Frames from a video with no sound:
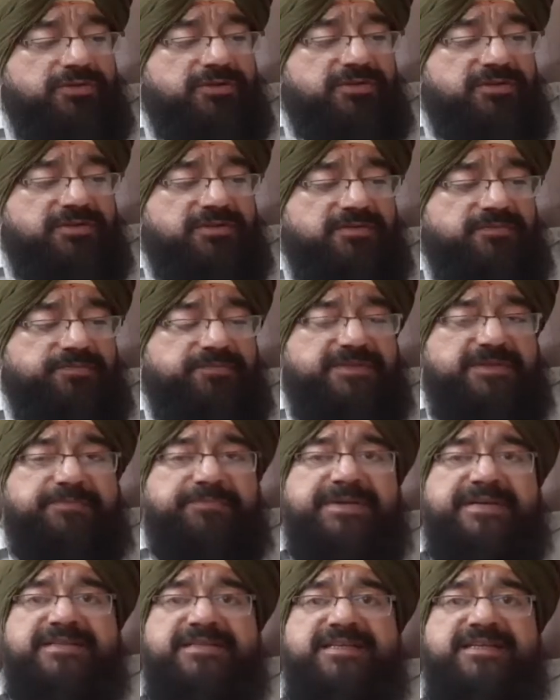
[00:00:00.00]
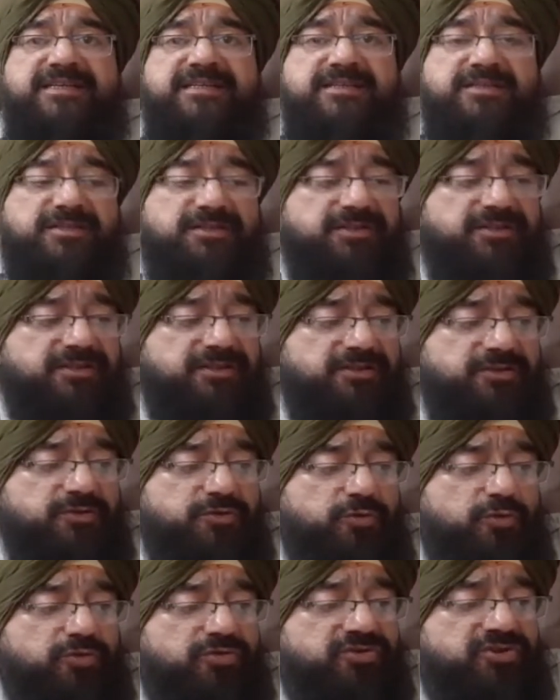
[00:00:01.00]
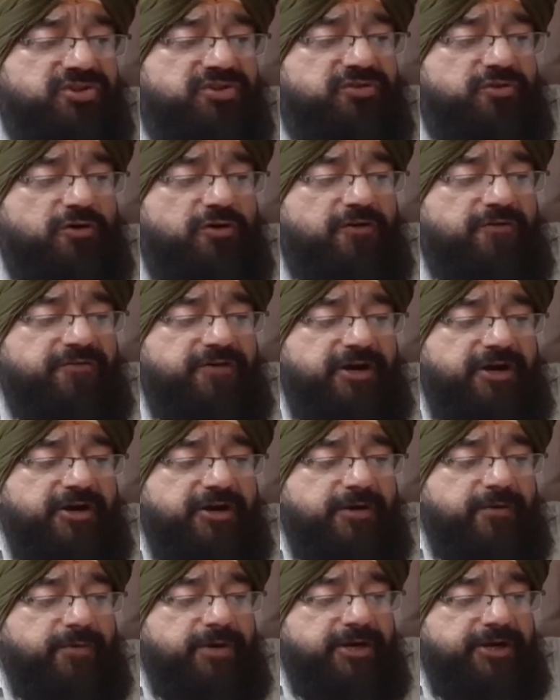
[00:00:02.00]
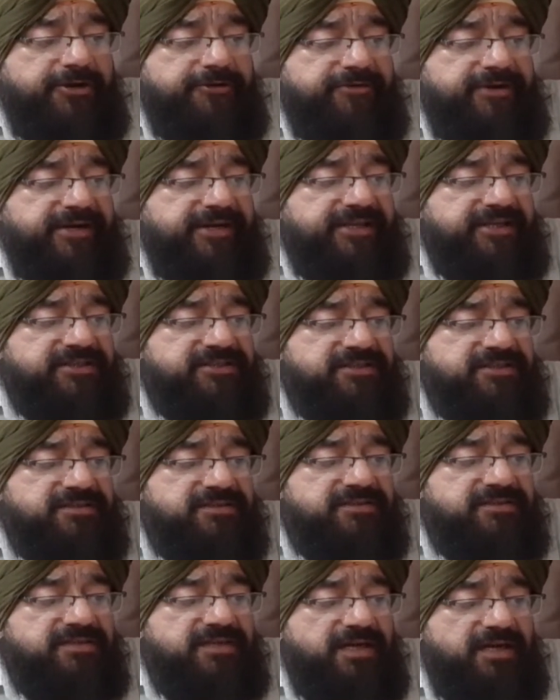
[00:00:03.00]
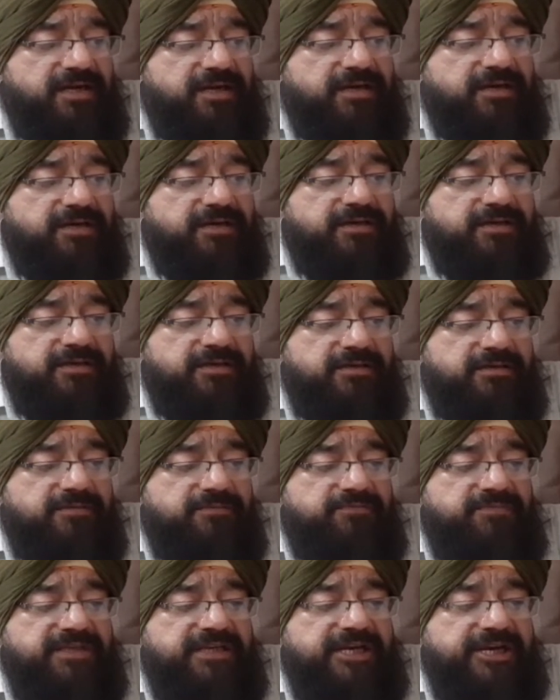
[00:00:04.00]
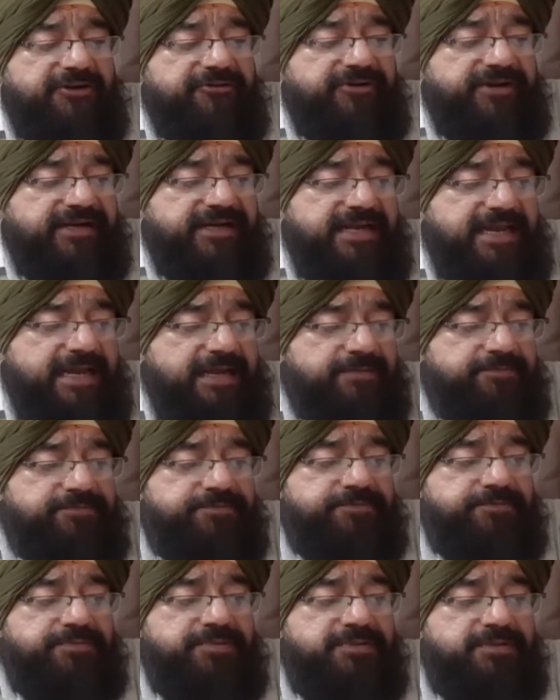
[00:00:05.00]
ultraviolet radiations, the radiations which are found beyond the violet end,